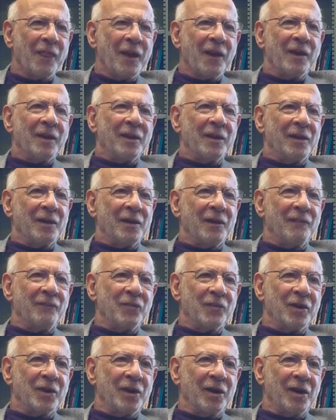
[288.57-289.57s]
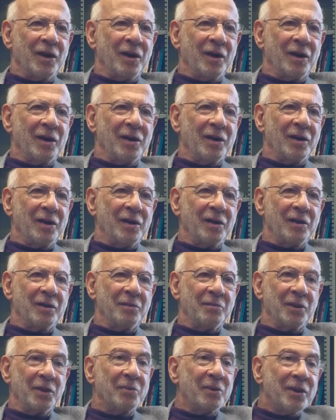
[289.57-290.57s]
Oh wow! Uh,
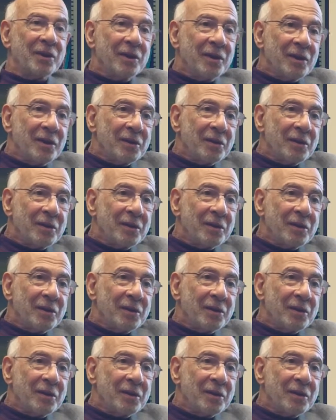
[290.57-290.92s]
big one.